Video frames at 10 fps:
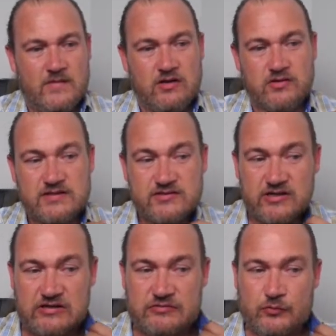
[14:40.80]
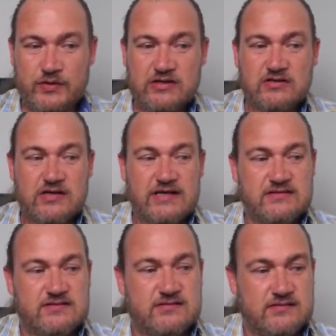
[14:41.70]
Okay, so now we're going to
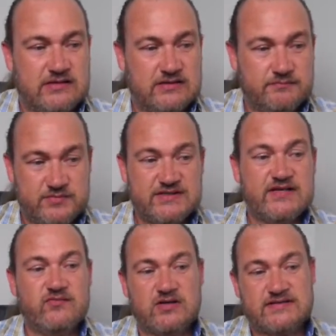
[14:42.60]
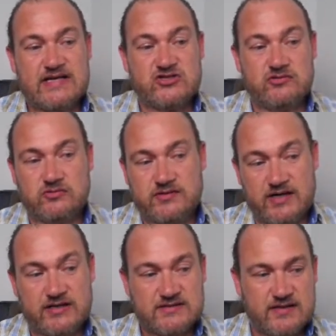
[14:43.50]
get, she's giving us actual
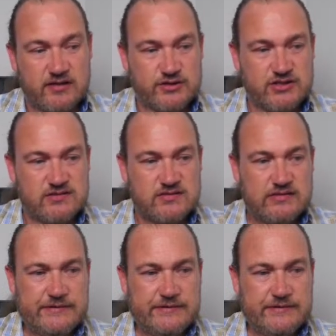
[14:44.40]
trading strategies.